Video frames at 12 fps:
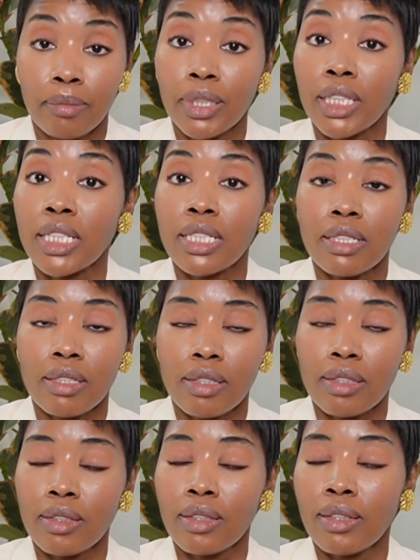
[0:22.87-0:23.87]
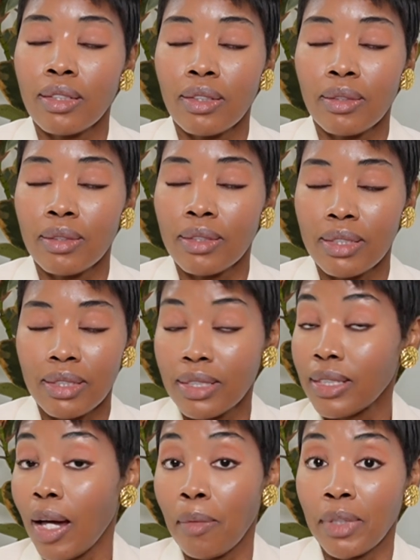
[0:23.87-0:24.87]
Please
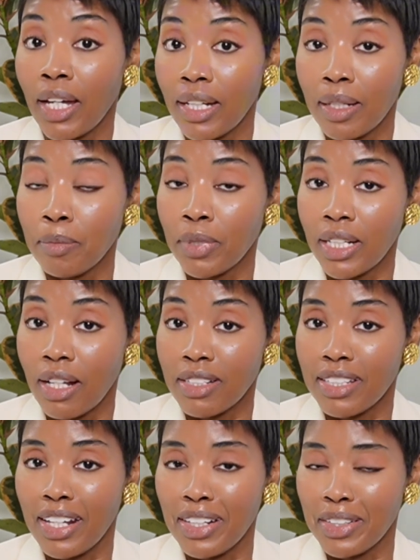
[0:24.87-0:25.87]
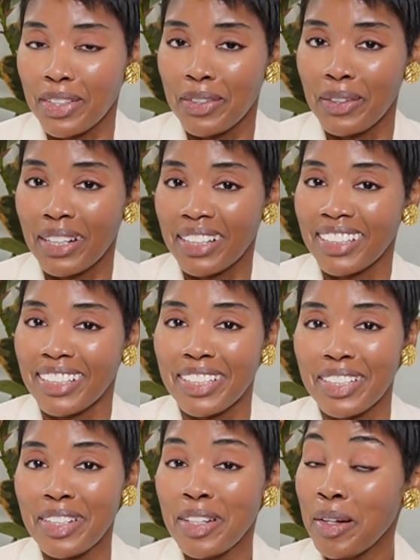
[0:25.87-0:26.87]
tell me I didn't pronounce that
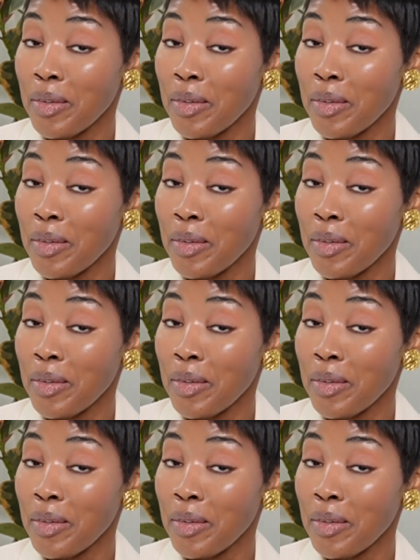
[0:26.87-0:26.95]
incorrectly.